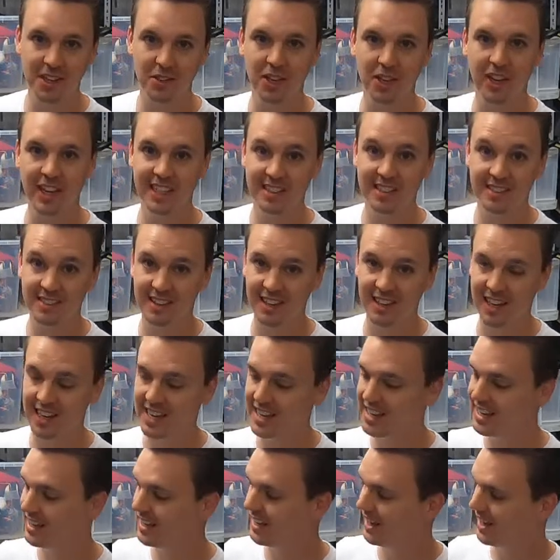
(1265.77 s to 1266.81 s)
sold out
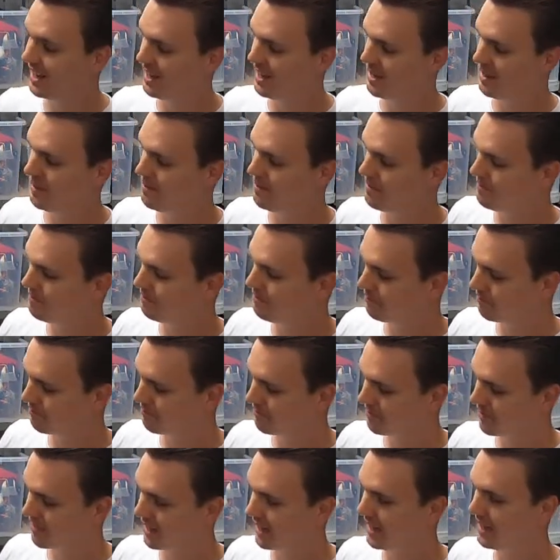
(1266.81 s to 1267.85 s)
instantly.
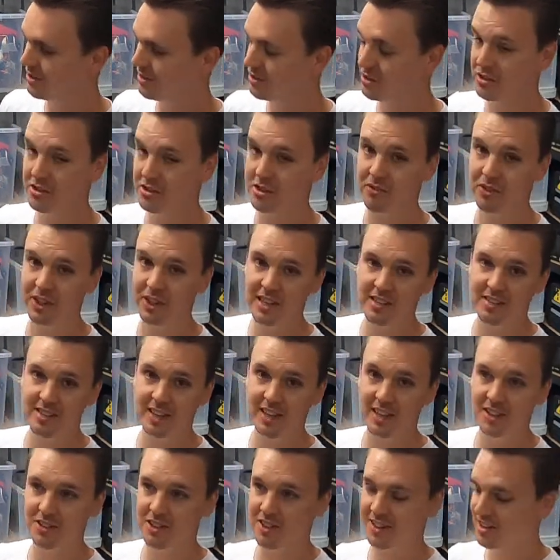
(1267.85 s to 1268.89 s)
And doing some
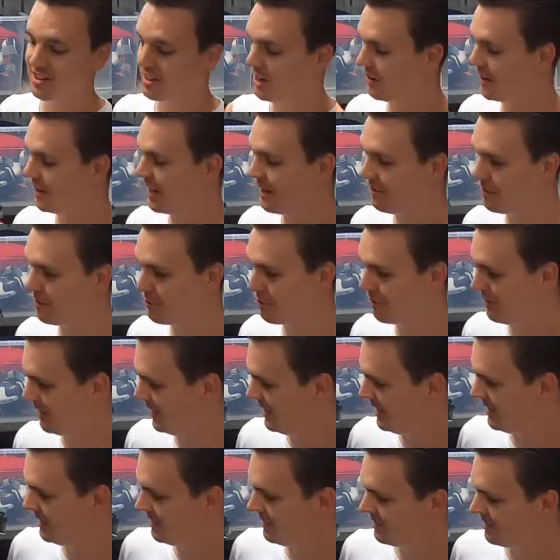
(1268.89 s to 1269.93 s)
research, I could only ever
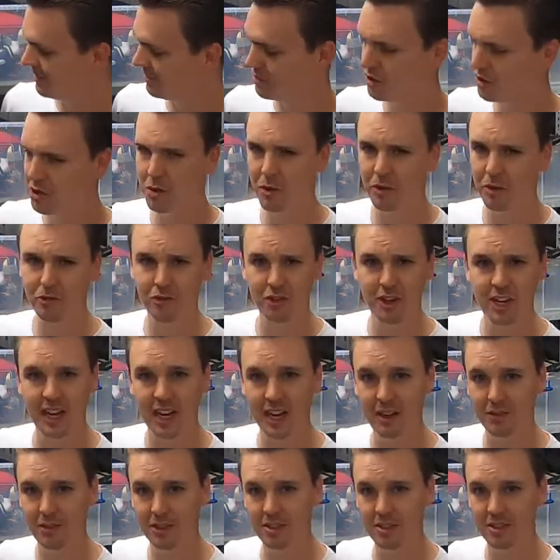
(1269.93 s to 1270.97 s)
find two or three
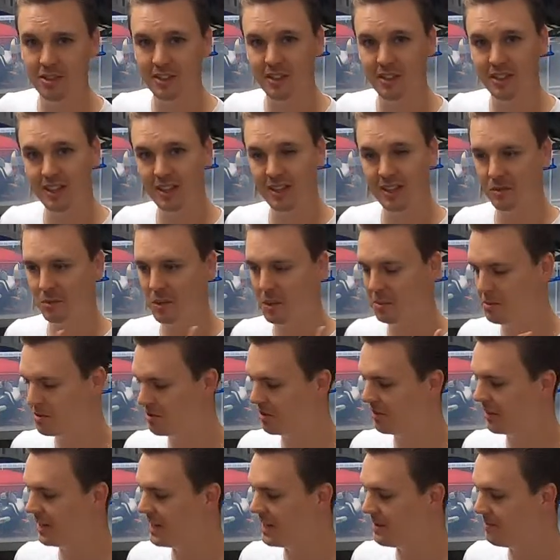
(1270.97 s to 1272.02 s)
others. One was
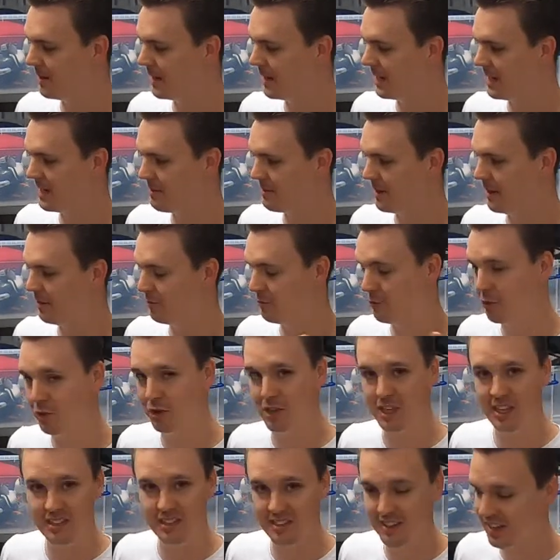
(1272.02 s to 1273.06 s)
on eBay about
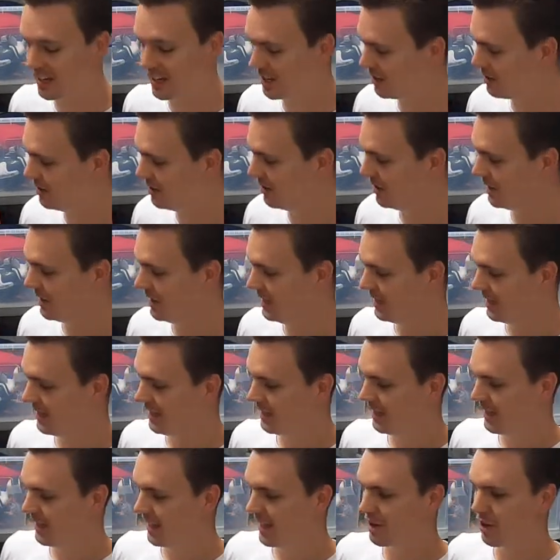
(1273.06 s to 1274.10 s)
4 years ago.
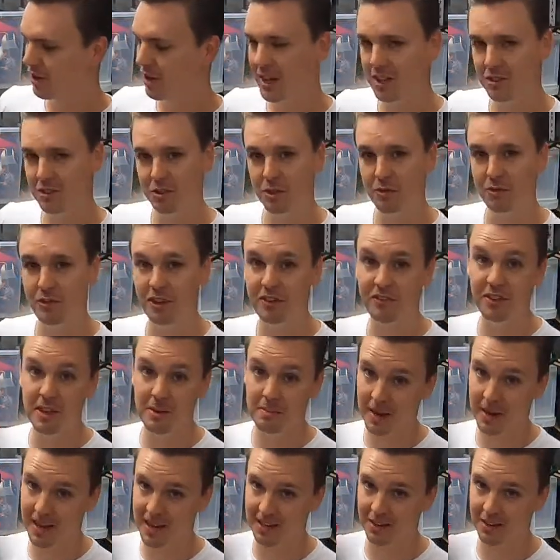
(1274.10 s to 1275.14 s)
It got
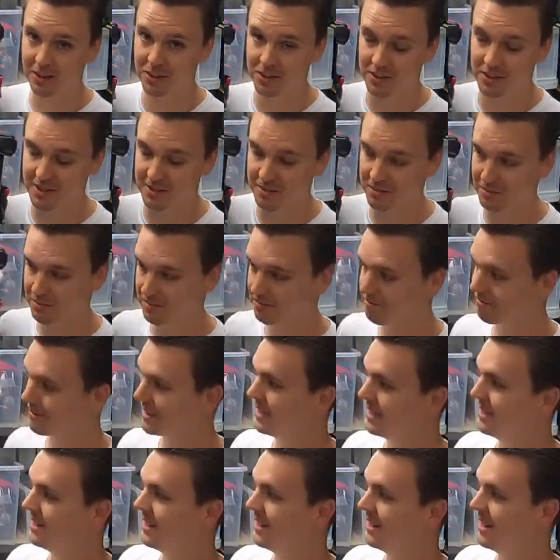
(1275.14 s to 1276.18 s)
£150.
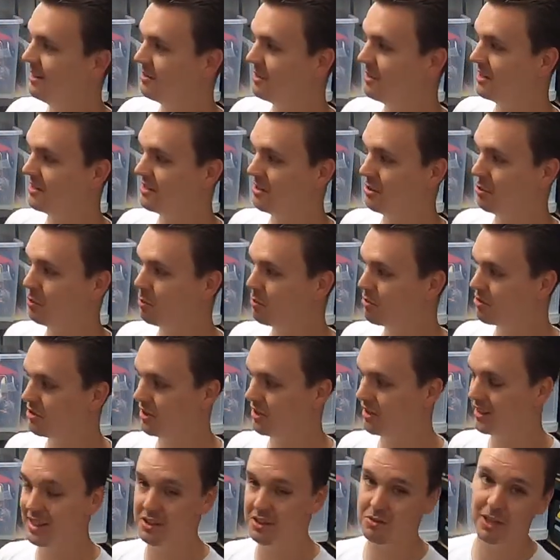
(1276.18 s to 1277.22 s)
That was as an
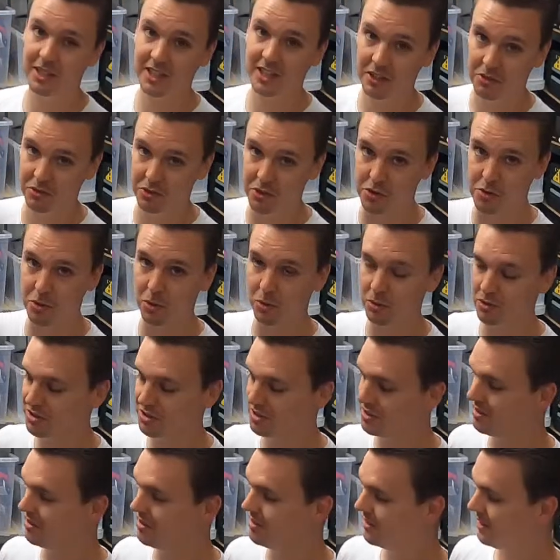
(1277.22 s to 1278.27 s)
auction. That's why I don't do
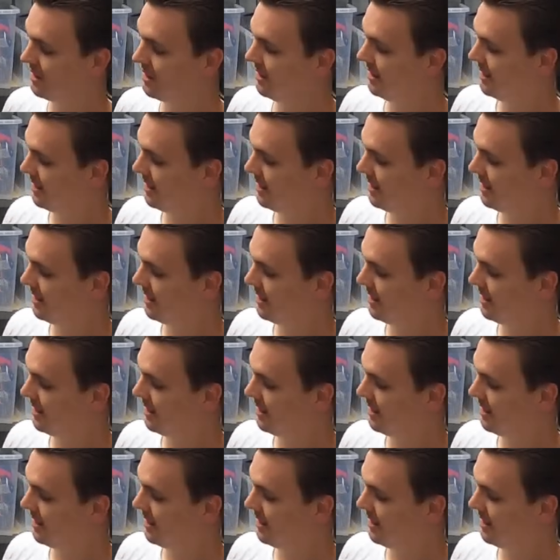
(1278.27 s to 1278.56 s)
auctions.